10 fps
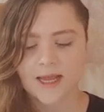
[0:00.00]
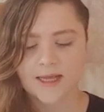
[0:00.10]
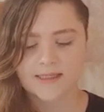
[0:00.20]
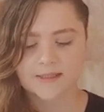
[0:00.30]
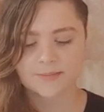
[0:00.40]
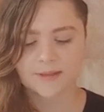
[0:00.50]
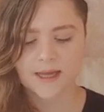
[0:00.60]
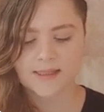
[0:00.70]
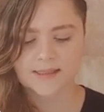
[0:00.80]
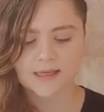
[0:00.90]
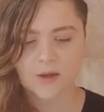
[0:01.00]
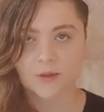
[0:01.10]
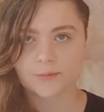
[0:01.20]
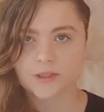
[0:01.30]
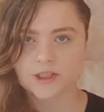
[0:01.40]
It symbolizes
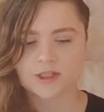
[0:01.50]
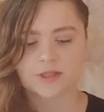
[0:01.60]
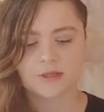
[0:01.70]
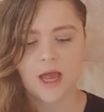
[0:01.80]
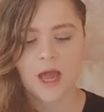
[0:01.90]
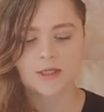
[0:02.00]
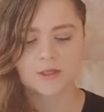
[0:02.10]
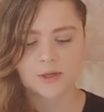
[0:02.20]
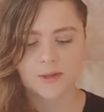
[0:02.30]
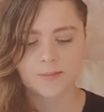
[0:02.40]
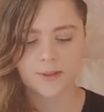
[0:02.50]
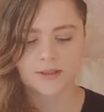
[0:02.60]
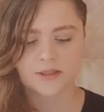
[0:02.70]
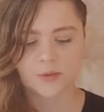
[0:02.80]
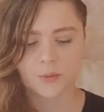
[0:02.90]
our mission to
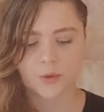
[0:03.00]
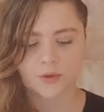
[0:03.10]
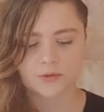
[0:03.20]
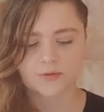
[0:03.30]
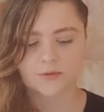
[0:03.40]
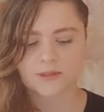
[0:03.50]
impact the world through